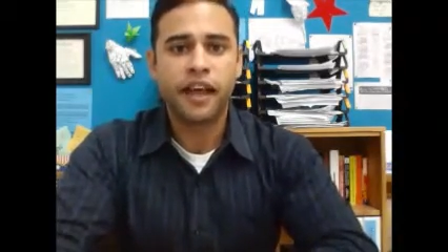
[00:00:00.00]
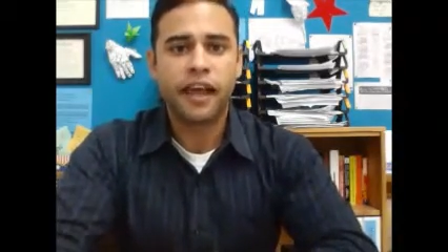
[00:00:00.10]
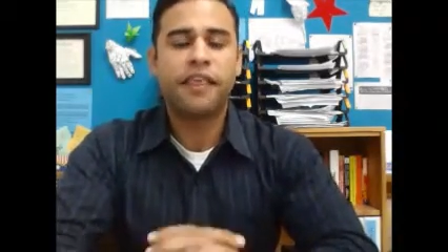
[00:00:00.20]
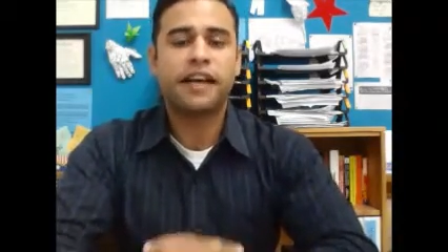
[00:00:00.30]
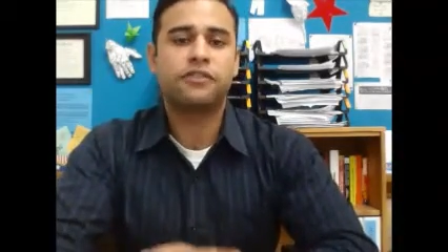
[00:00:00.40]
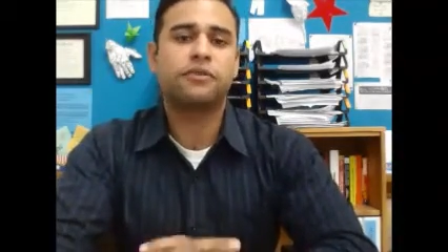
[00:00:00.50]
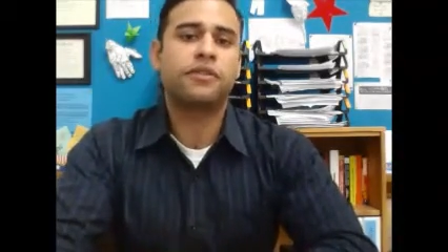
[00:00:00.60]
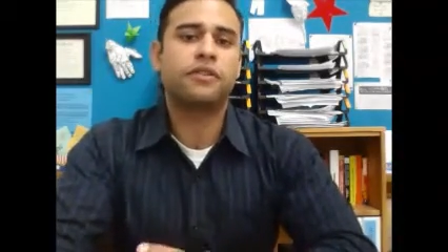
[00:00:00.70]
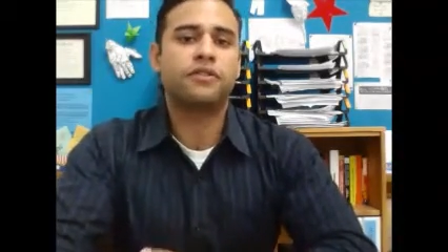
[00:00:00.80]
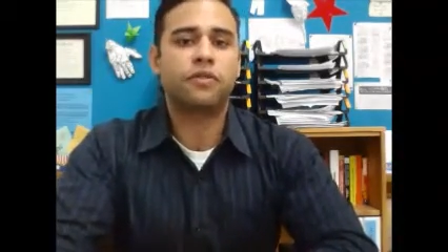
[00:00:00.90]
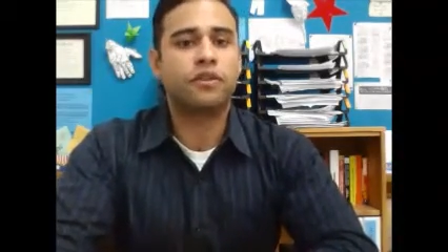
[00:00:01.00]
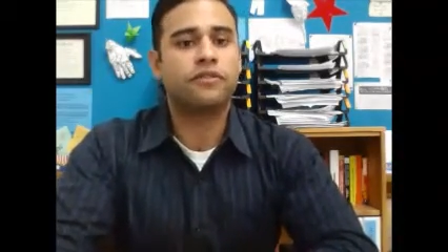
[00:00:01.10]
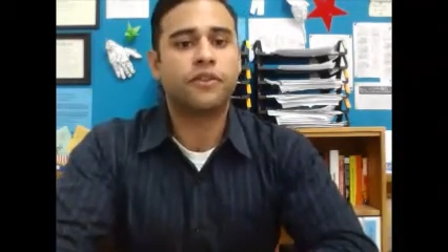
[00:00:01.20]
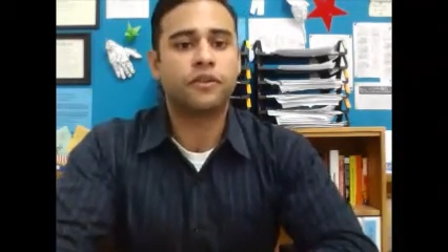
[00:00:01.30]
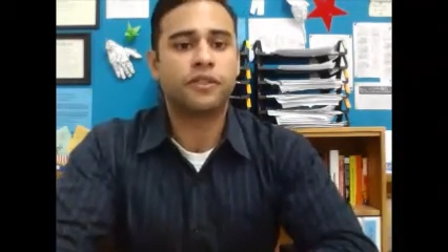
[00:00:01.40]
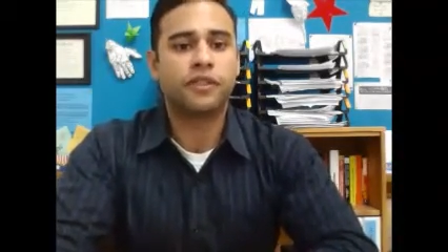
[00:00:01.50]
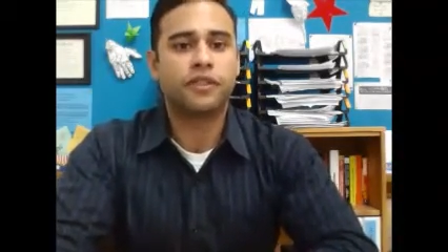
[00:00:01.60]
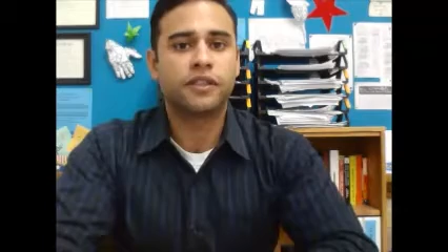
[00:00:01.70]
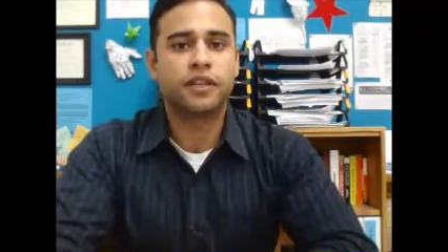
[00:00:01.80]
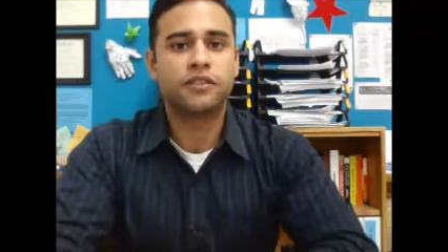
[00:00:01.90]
And that's what this course focuses on.